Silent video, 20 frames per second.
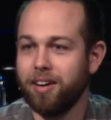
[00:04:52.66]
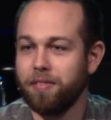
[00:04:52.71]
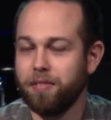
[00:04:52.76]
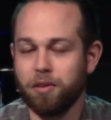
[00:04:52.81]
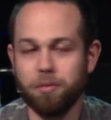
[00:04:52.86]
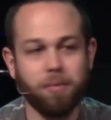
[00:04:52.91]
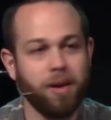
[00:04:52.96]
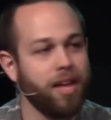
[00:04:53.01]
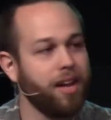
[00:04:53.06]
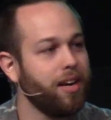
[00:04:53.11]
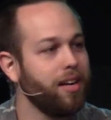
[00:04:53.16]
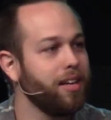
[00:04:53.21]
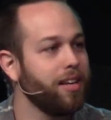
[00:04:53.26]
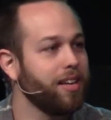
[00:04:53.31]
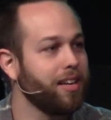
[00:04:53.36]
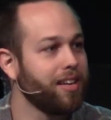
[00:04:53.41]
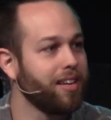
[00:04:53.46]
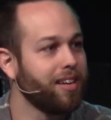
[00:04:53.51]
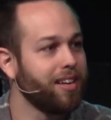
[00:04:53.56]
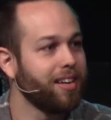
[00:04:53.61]
of
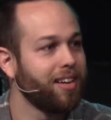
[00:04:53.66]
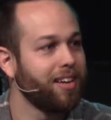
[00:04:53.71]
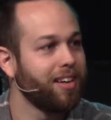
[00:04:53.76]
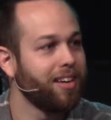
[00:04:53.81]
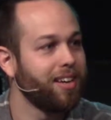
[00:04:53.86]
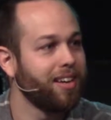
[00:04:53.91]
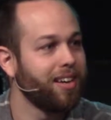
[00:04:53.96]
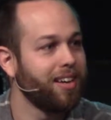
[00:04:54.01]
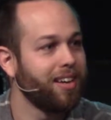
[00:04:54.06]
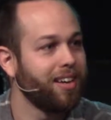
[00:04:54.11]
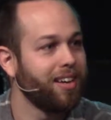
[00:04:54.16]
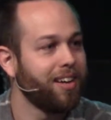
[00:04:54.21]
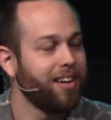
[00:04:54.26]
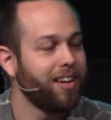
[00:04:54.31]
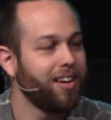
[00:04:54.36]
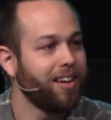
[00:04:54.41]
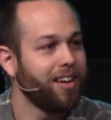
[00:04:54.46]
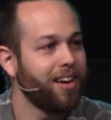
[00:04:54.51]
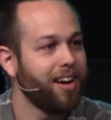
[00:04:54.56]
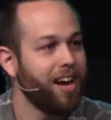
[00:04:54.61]
humanity?
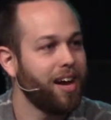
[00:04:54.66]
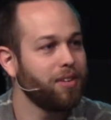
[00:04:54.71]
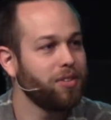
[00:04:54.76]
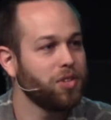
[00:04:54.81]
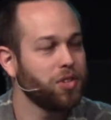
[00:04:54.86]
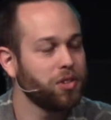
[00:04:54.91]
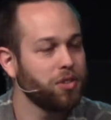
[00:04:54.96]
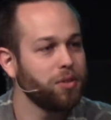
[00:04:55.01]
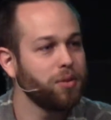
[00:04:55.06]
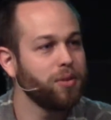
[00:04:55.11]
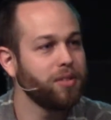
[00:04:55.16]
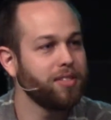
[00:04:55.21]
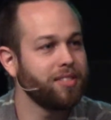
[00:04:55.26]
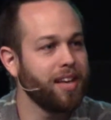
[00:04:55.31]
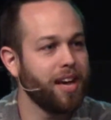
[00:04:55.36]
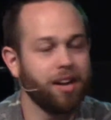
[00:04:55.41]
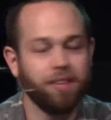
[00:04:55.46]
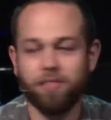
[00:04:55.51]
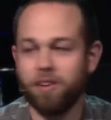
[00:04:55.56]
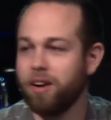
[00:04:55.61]
How true is
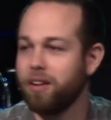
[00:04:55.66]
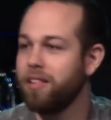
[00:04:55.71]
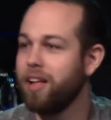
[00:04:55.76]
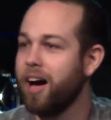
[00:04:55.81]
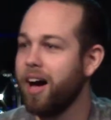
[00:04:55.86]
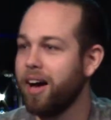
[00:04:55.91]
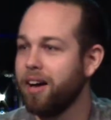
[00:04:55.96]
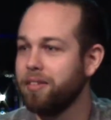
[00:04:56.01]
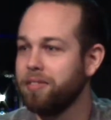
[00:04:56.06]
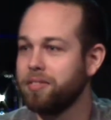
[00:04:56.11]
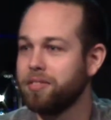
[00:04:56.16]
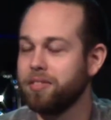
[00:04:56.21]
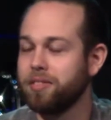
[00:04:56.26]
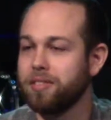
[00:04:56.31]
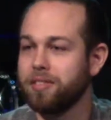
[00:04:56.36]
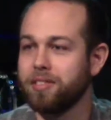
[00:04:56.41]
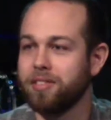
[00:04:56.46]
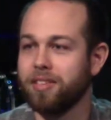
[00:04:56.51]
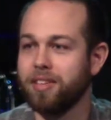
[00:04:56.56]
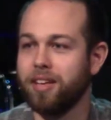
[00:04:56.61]
that of our
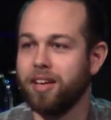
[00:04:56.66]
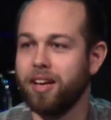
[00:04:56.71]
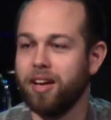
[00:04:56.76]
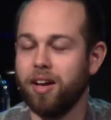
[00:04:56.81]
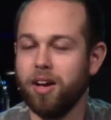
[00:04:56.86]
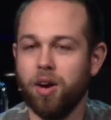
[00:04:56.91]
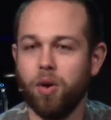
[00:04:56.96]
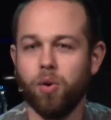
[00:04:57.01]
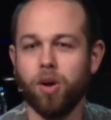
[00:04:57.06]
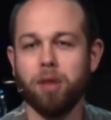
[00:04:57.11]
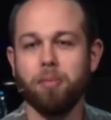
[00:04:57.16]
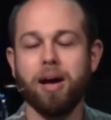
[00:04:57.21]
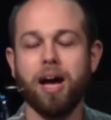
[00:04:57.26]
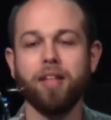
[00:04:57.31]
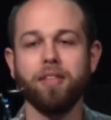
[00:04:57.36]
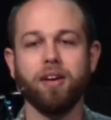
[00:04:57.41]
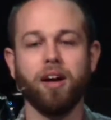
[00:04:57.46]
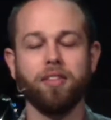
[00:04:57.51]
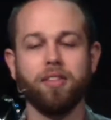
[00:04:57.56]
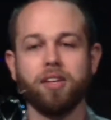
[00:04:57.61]
lives? When I'm
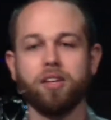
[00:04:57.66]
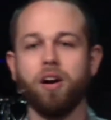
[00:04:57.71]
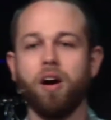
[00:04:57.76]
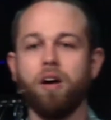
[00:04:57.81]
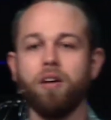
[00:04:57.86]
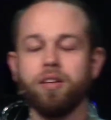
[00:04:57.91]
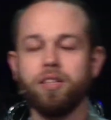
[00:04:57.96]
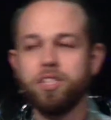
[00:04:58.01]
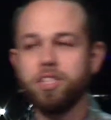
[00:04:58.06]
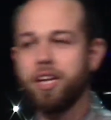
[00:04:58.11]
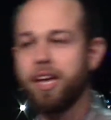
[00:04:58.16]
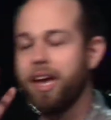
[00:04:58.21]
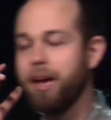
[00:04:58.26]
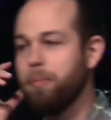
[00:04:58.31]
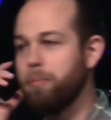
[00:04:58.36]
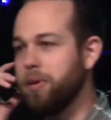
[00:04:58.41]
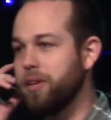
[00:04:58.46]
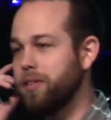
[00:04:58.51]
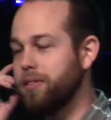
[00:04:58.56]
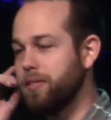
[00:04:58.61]
out on the college
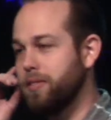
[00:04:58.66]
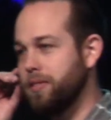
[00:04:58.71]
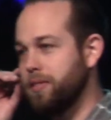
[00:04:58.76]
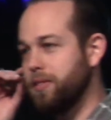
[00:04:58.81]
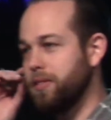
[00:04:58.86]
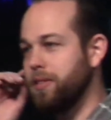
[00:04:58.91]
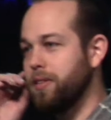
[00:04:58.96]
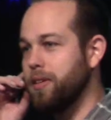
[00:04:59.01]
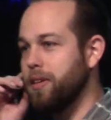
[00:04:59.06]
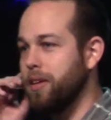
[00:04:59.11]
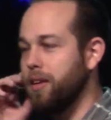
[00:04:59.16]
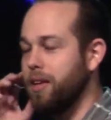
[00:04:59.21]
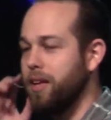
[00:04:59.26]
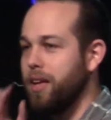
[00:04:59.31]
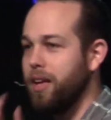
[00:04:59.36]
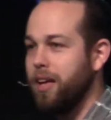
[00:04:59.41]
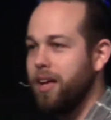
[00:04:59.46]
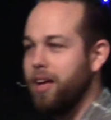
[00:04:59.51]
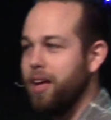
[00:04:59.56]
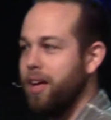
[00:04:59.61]
campus
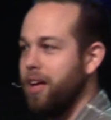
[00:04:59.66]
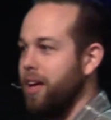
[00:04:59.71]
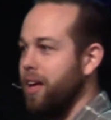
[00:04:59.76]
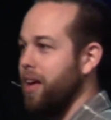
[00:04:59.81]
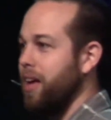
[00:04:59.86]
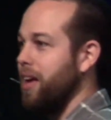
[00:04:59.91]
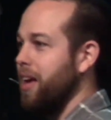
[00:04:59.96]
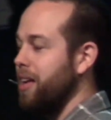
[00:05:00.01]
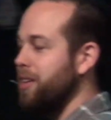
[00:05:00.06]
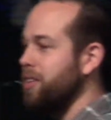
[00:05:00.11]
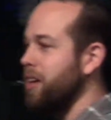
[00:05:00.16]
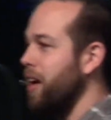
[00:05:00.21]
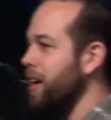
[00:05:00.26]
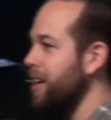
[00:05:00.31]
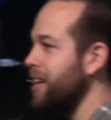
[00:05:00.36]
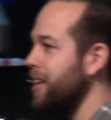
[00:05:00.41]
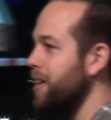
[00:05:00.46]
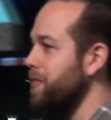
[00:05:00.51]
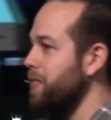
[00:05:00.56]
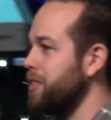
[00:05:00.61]
and
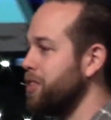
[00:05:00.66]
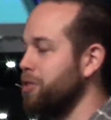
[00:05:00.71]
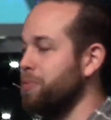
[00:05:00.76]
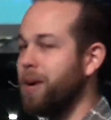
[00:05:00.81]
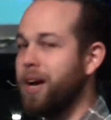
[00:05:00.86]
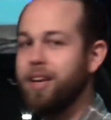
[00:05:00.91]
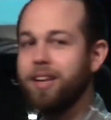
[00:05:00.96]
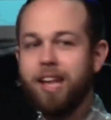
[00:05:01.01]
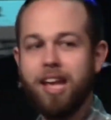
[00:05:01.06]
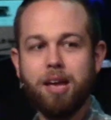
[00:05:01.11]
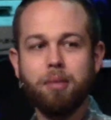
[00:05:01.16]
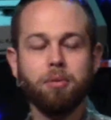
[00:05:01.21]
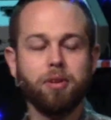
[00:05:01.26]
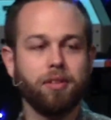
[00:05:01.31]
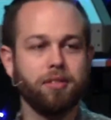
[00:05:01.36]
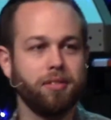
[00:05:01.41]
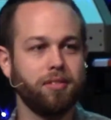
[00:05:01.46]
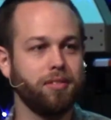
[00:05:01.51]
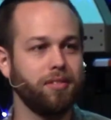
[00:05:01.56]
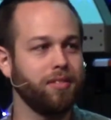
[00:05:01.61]
talking even to my
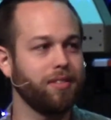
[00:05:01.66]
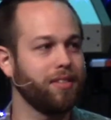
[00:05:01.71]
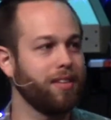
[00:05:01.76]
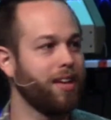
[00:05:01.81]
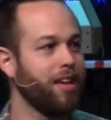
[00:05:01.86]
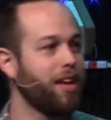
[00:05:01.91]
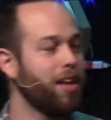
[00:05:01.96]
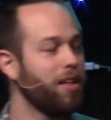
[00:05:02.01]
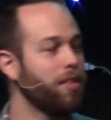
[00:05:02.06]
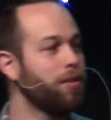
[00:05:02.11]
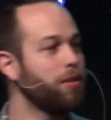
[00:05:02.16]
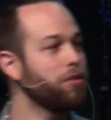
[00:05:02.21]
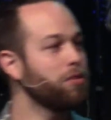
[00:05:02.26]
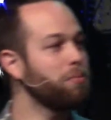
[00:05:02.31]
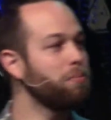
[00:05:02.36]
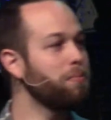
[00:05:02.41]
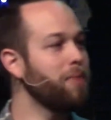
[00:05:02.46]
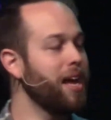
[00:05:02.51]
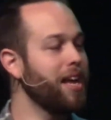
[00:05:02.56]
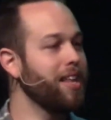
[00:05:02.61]
neighbors.
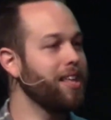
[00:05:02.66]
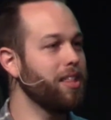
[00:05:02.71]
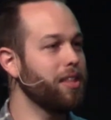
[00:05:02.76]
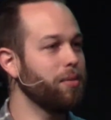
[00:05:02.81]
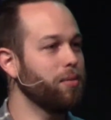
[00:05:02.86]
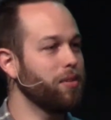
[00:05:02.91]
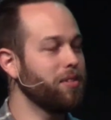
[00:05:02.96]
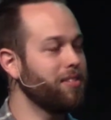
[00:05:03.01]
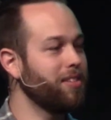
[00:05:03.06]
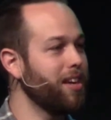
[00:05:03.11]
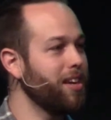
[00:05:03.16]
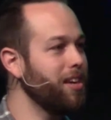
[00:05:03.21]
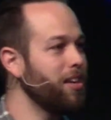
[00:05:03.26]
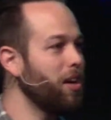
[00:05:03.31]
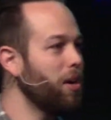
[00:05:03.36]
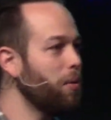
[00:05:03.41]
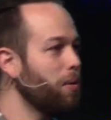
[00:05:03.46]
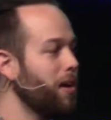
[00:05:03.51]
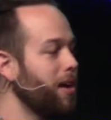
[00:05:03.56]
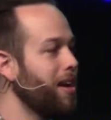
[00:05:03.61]
There's many that will say,
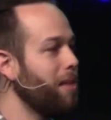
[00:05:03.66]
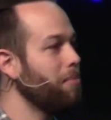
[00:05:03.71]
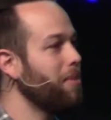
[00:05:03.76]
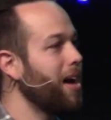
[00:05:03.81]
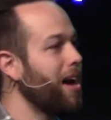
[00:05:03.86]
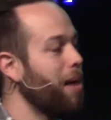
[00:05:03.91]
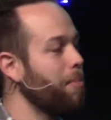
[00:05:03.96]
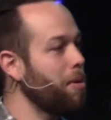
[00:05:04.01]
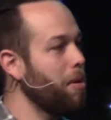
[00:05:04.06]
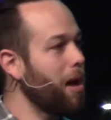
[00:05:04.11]
you know what, I'm